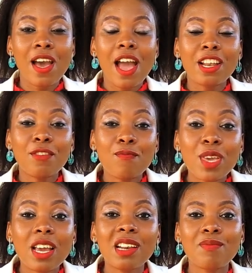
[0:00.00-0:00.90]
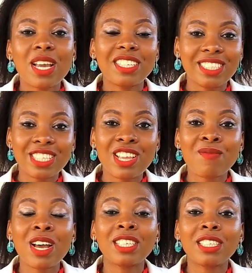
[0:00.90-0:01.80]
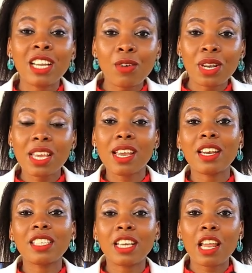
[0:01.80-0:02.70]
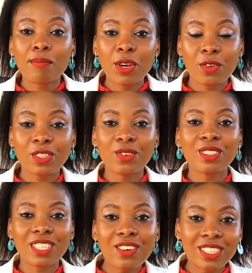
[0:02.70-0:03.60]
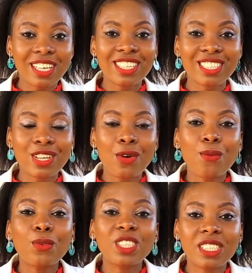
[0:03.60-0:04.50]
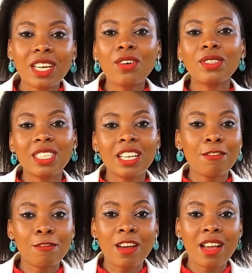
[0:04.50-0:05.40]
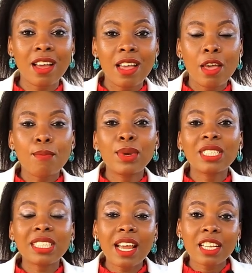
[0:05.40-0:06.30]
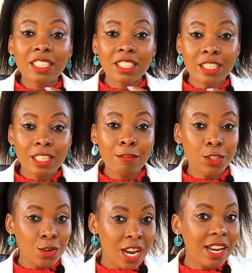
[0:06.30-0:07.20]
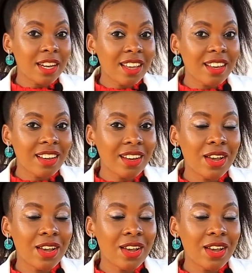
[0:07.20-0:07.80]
And me and my team at Naluli Energy and Minerals Consultants, we shall deliver, be it an executive training,